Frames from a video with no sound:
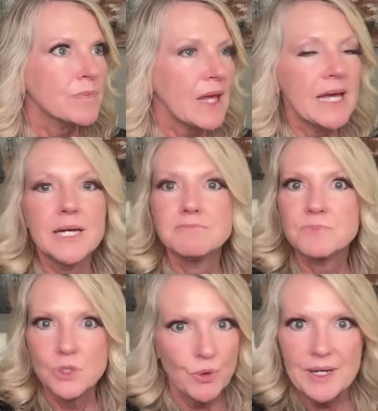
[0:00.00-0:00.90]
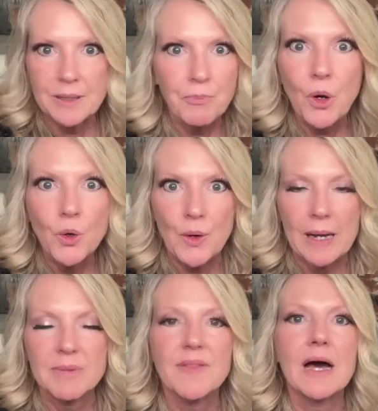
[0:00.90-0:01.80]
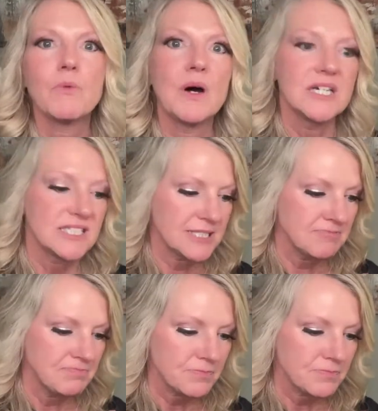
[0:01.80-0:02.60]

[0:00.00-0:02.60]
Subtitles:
and created a program, and that was